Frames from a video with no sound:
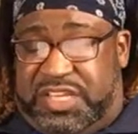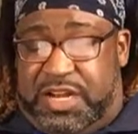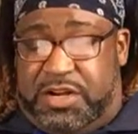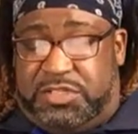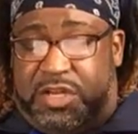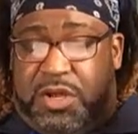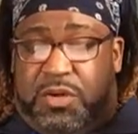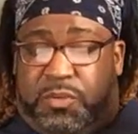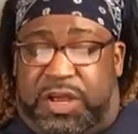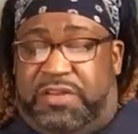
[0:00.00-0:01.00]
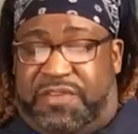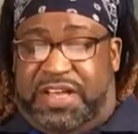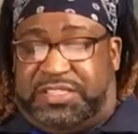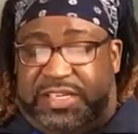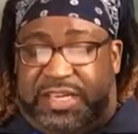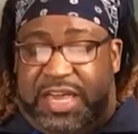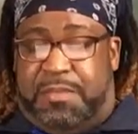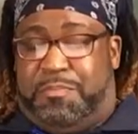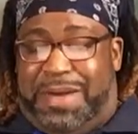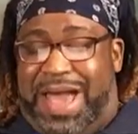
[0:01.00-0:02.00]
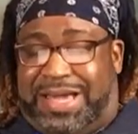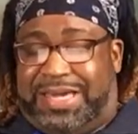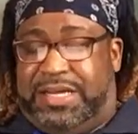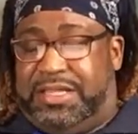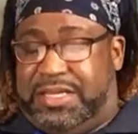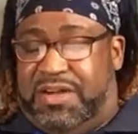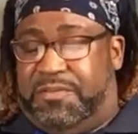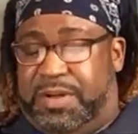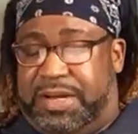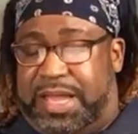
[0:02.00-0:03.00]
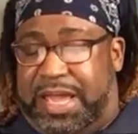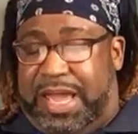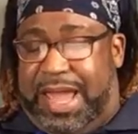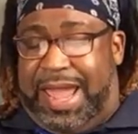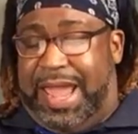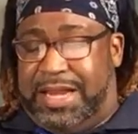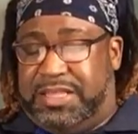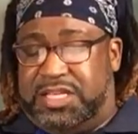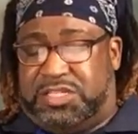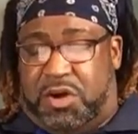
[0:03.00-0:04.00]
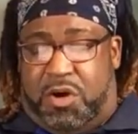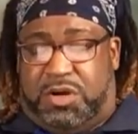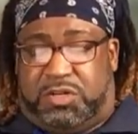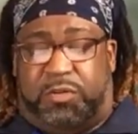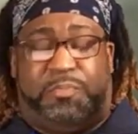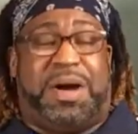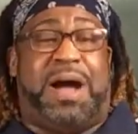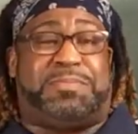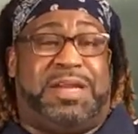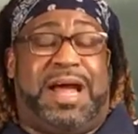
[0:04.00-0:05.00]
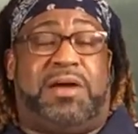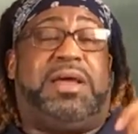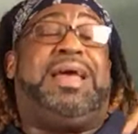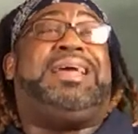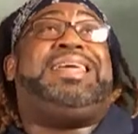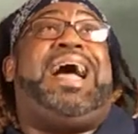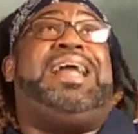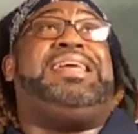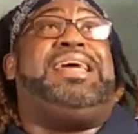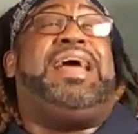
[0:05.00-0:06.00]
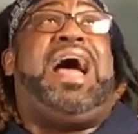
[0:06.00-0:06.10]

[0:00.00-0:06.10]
centers, reinvesting it back into the government, and this article popped it out. Yeah, I did.